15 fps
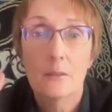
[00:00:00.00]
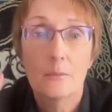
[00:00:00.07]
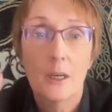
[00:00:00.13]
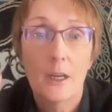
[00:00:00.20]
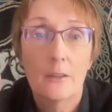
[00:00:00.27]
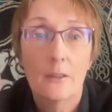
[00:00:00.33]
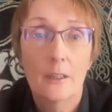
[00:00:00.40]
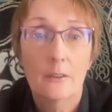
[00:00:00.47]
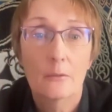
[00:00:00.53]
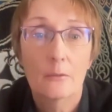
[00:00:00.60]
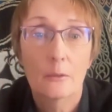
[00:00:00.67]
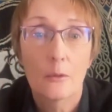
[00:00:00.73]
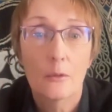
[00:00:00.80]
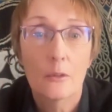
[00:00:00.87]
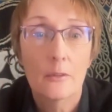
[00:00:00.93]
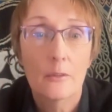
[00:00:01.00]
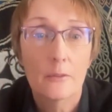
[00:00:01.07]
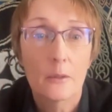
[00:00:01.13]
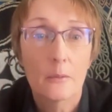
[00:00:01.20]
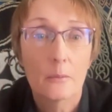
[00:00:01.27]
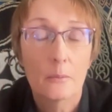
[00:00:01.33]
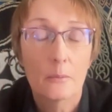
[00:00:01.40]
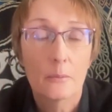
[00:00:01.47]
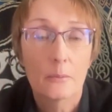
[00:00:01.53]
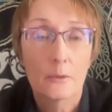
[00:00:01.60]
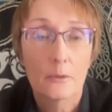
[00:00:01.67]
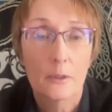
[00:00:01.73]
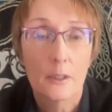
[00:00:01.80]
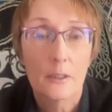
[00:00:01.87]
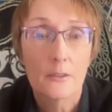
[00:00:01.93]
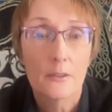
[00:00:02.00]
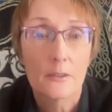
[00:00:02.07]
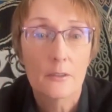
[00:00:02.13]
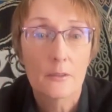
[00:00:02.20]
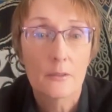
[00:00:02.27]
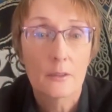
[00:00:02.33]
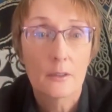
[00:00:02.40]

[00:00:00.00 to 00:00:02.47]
about like the role of the priest,